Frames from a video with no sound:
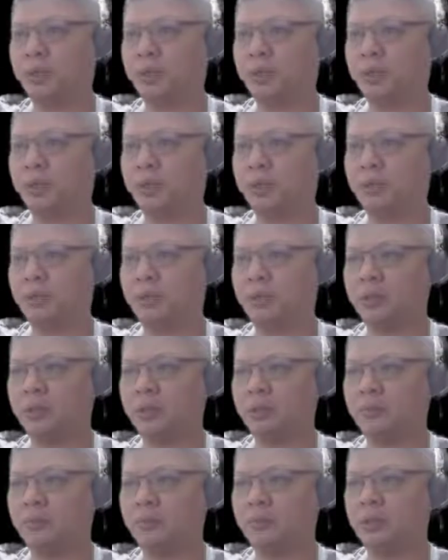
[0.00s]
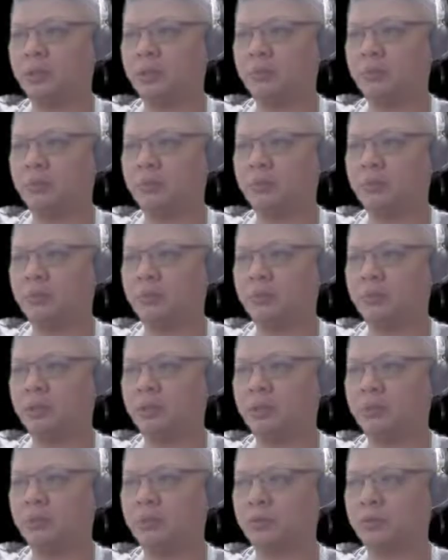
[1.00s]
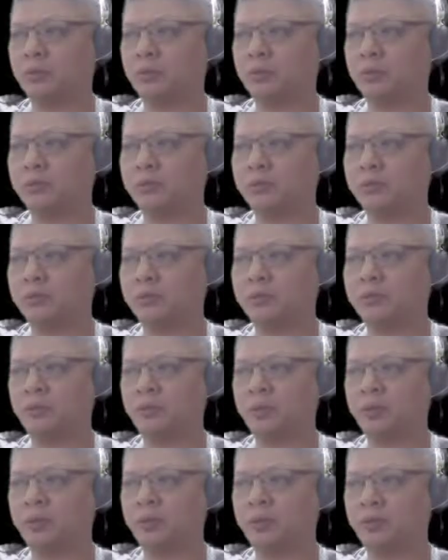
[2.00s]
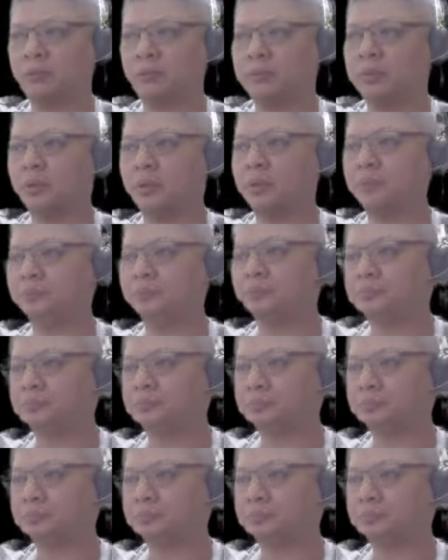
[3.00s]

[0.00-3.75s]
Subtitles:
and in the free ebook given, this was the 5th example.